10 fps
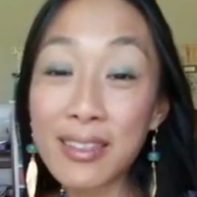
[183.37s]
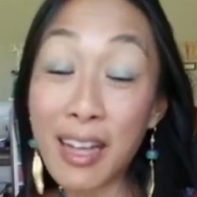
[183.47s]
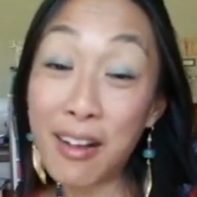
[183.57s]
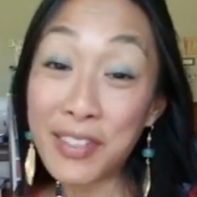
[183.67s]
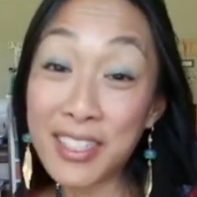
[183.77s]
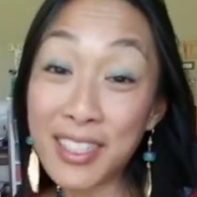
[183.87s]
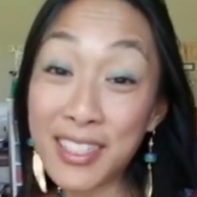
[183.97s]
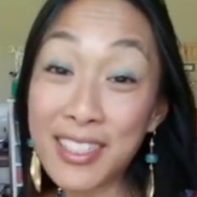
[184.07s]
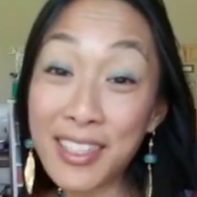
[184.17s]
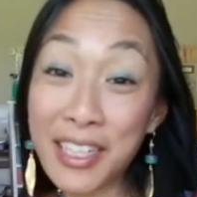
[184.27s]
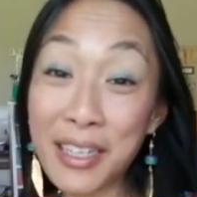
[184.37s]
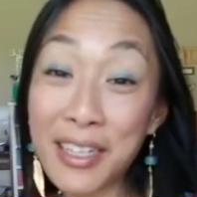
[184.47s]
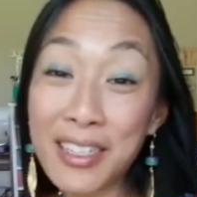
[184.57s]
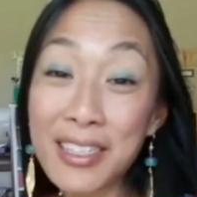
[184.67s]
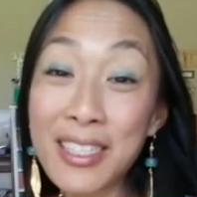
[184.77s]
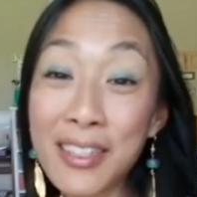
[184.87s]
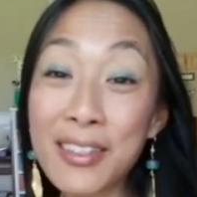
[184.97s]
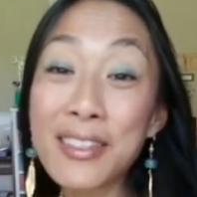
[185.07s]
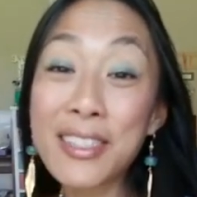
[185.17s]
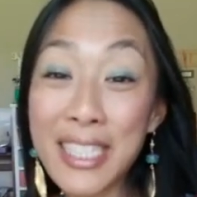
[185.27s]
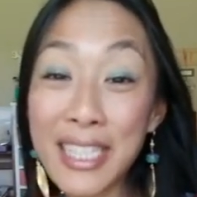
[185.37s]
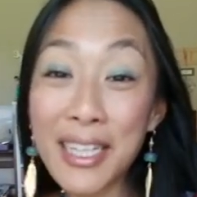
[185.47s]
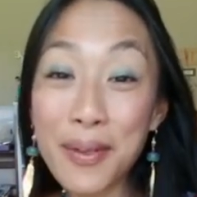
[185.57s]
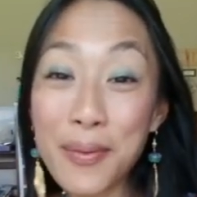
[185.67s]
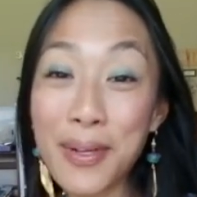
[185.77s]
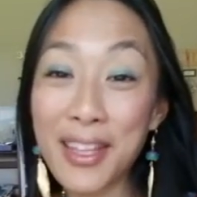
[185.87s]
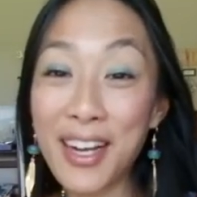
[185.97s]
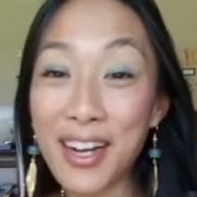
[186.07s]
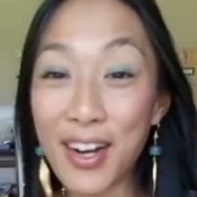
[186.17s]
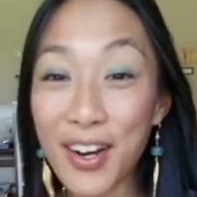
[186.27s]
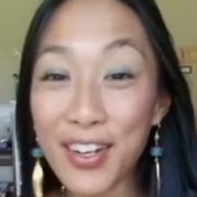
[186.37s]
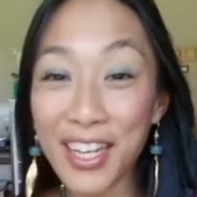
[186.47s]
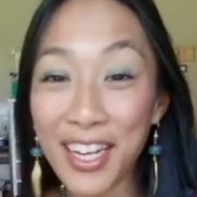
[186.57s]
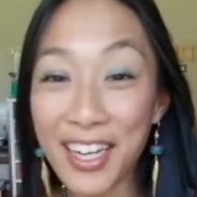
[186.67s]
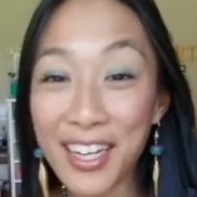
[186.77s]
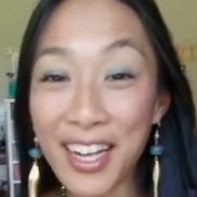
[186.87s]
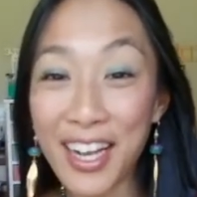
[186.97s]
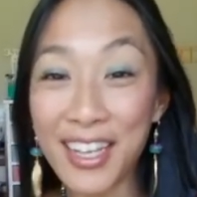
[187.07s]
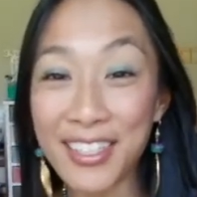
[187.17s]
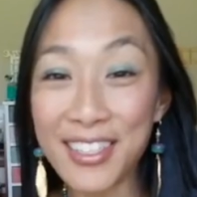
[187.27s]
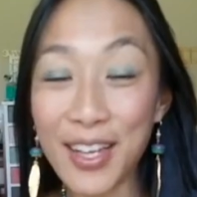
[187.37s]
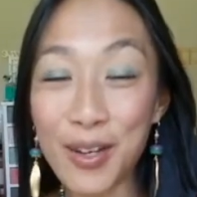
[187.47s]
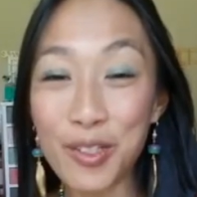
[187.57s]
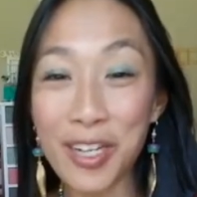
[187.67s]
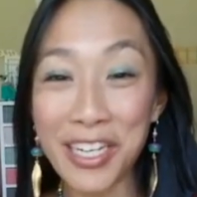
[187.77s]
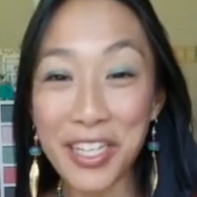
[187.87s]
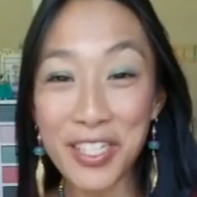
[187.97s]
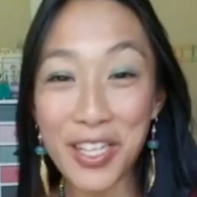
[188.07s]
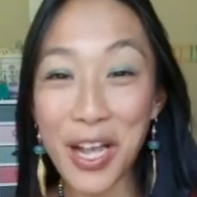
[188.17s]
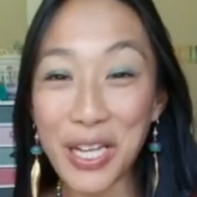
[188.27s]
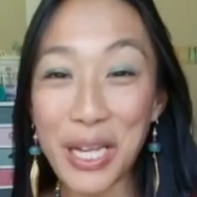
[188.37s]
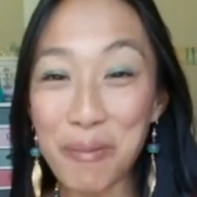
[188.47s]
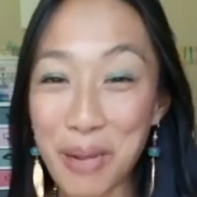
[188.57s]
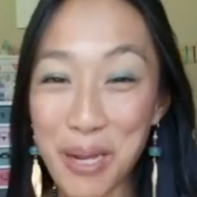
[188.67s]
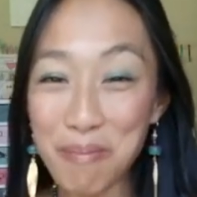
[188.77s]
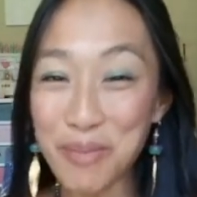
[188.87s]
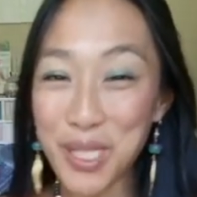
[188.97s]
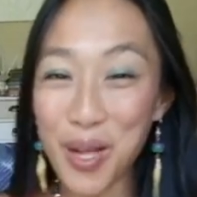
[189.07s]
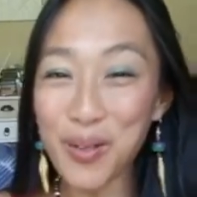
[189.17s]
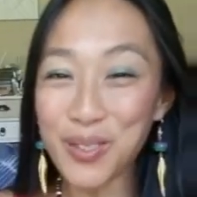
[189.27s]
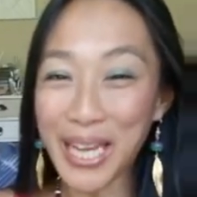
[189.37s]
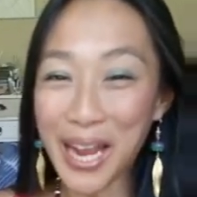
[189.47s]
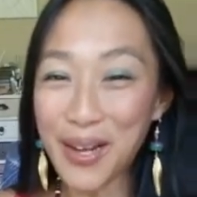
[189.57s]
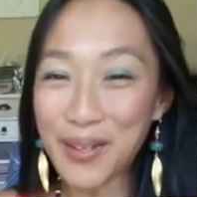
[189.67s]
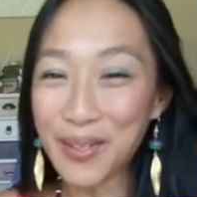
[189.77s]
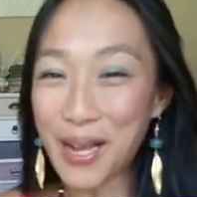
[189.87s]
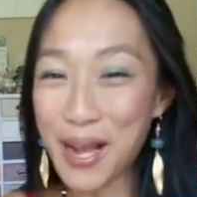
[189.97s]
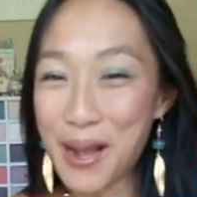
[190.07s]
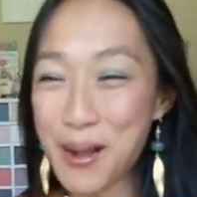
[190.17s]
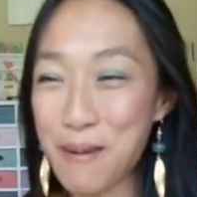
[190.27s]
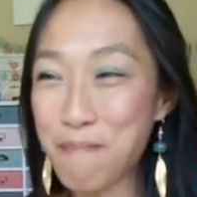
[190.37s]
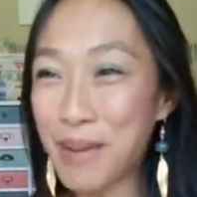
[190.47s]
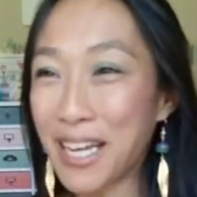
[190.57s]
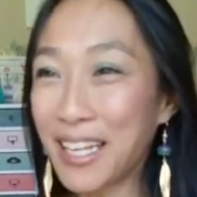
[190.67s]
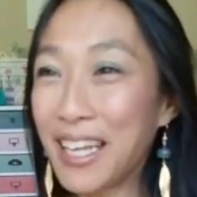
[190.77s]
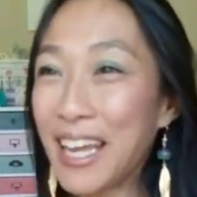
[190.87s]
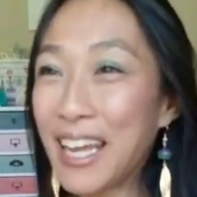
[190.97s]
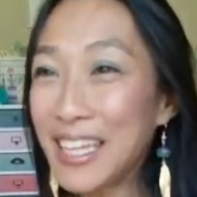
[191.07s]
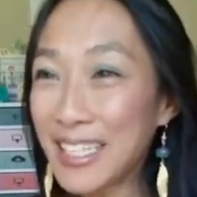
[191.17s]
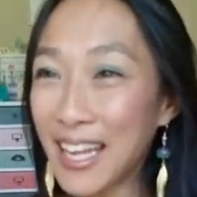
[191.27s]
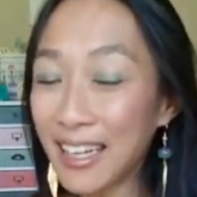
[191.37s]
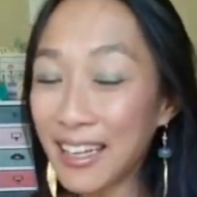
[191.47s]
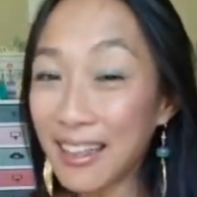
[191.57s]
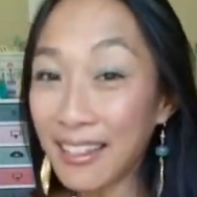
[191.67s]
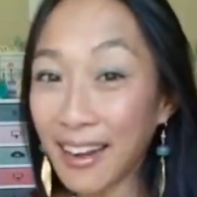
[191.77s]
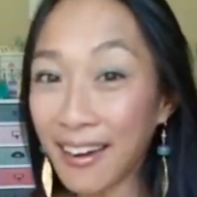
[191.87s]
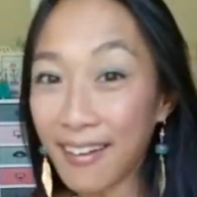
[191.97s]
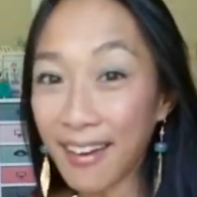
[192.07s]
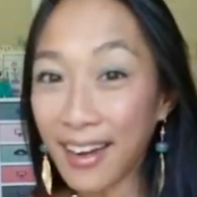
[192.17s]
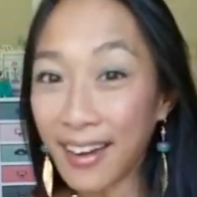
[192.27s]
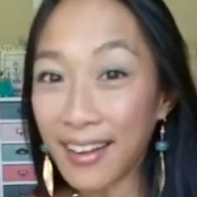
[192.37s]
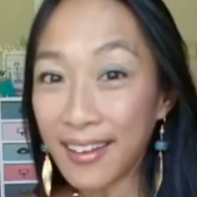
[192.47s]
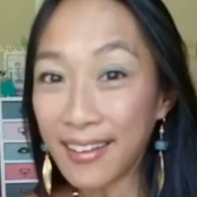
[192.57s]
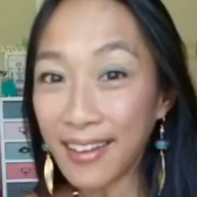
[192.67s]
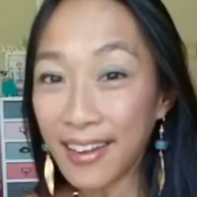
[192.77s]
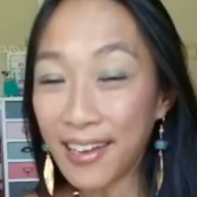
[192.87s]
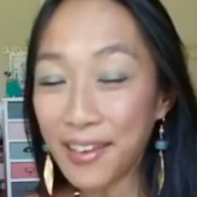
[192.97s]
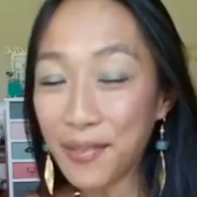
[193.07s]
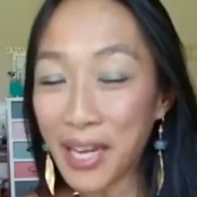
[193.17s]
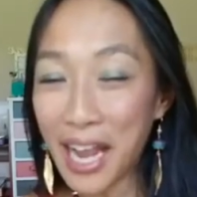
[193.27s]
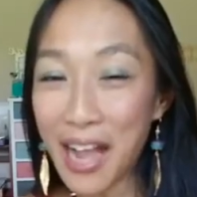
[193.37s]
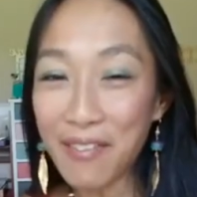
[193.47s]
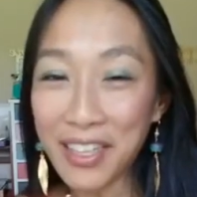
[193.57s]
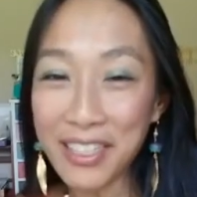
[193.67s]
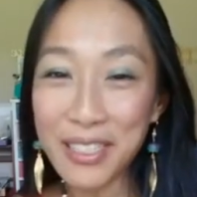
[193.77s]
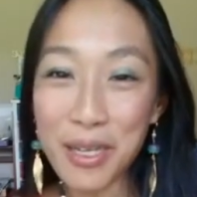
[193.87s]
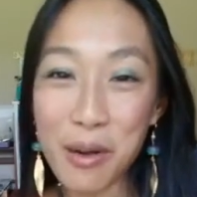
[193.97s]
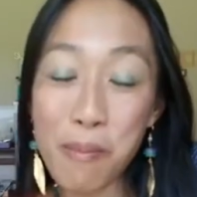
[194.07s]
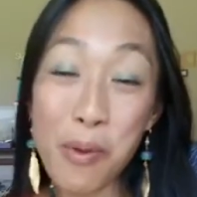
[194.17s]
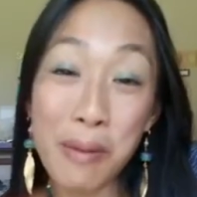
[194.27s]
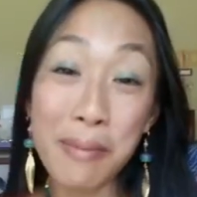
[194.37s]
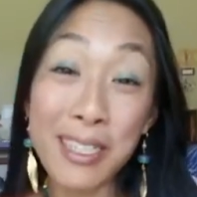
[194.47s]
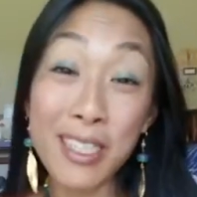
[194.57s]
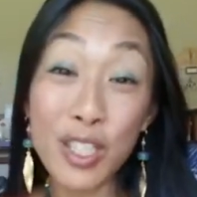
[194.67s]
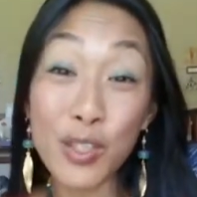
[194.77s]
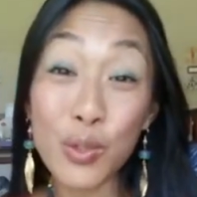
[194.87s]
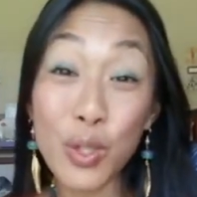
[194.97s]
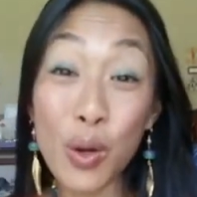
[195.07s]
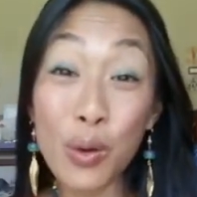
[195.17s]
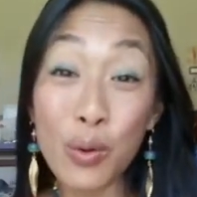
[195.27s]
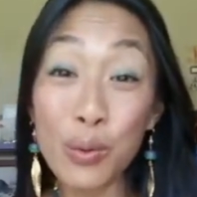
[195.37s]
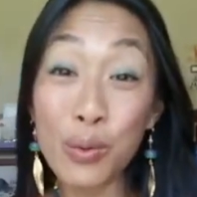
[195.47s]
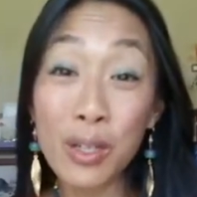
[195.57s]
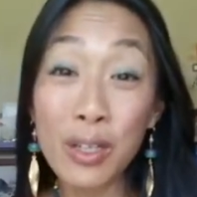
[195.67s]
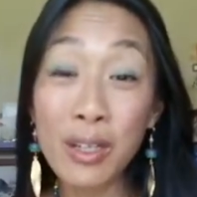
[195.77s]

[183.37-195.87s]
obviously still dealing with a hernia, and so trying to keep him slowed down, but he's hanging in there, and we have at least an appointment to go